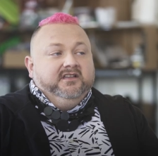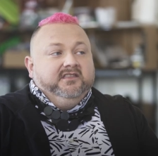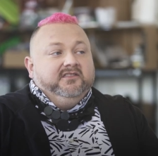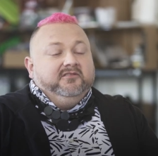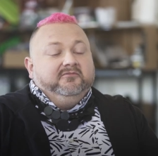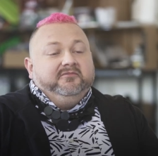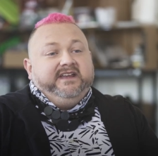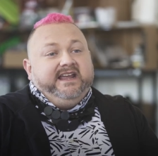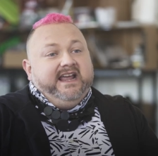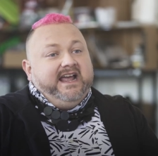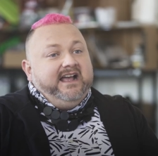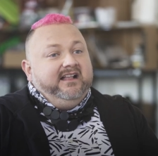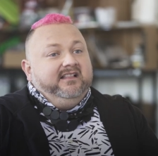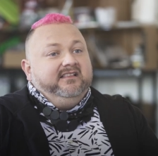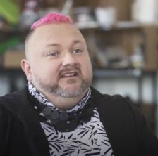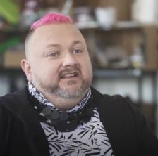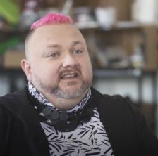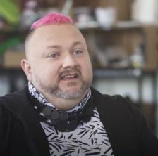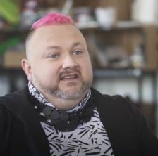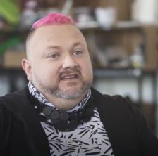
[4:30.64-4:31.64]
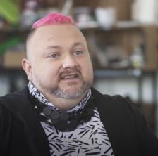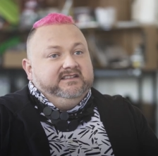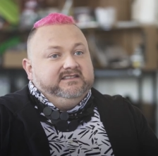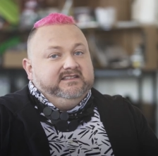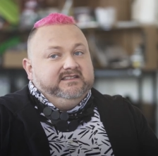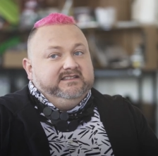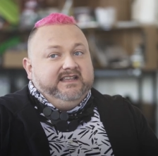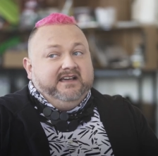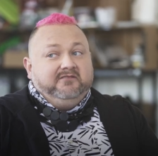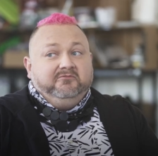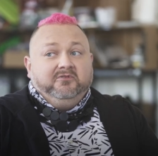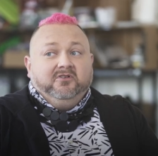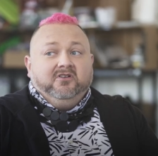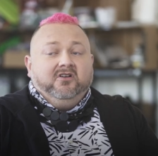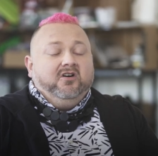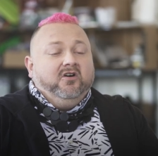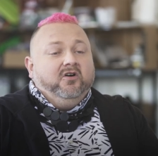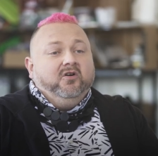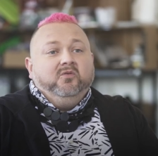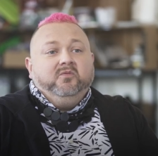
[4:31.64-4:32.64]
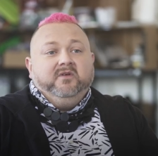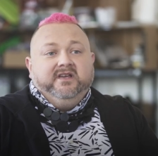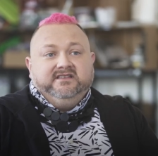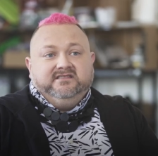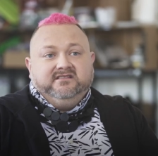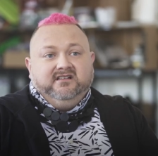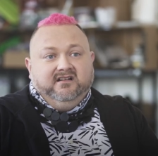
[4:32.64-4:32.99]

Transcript: The reality is, is that we're always